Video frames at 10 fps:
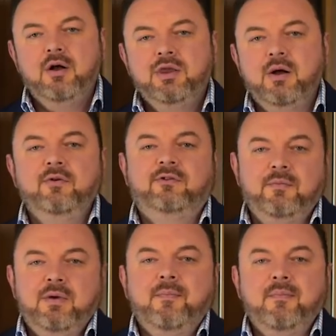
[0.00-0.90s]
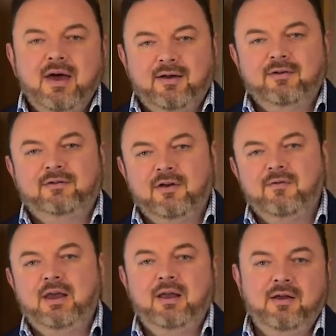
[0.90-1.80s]
No one's to be at Macca's
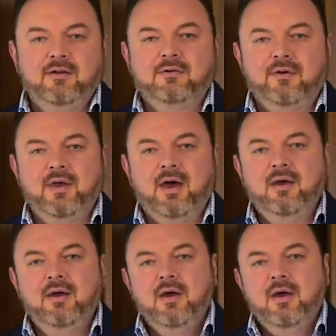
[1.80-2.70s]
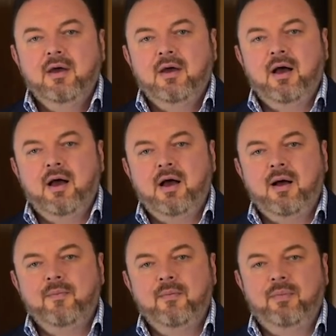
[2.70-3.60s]
serving idiots all day
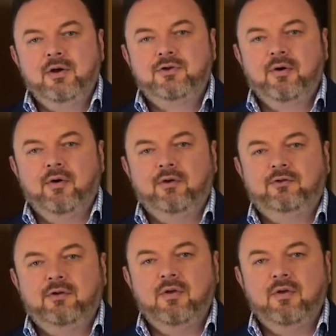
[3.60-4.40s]
by choice.